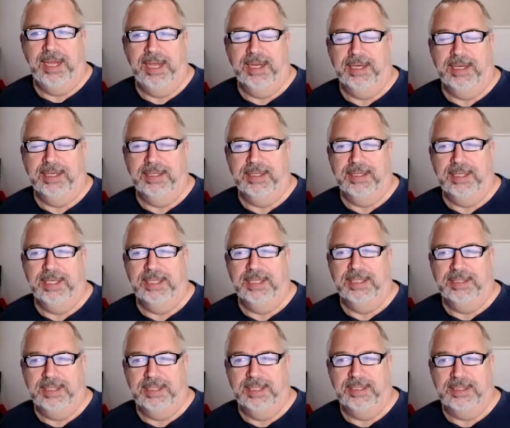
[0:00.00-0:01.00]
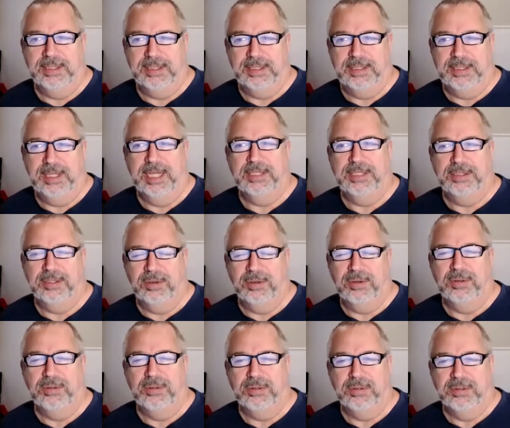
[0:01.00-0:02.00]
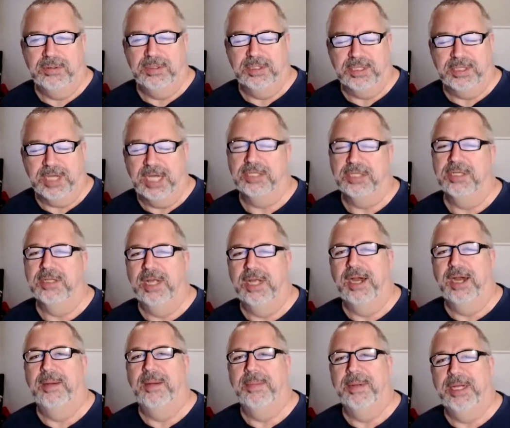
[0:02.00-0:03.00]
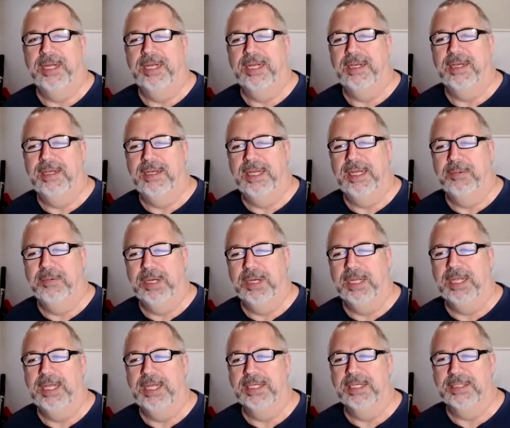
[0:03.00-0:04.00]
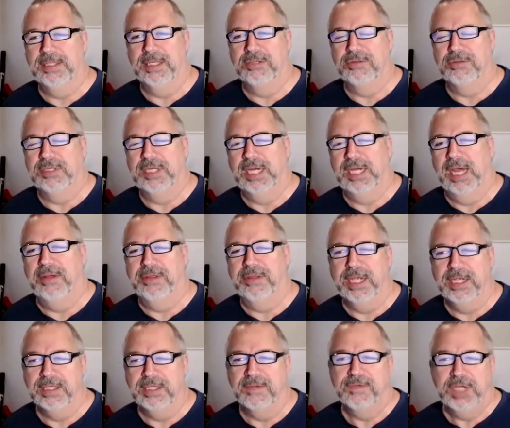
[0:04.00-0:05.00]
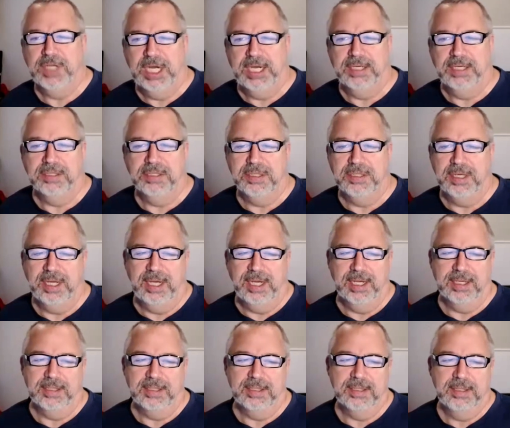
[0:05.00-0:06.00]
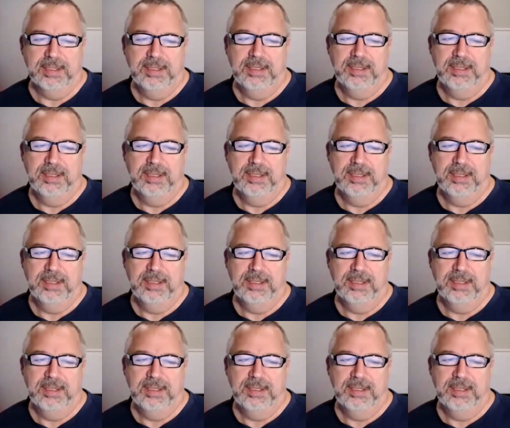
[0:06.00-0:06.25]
and it's it's that's a whole discussion there, but it it really is interesting how things have changed and.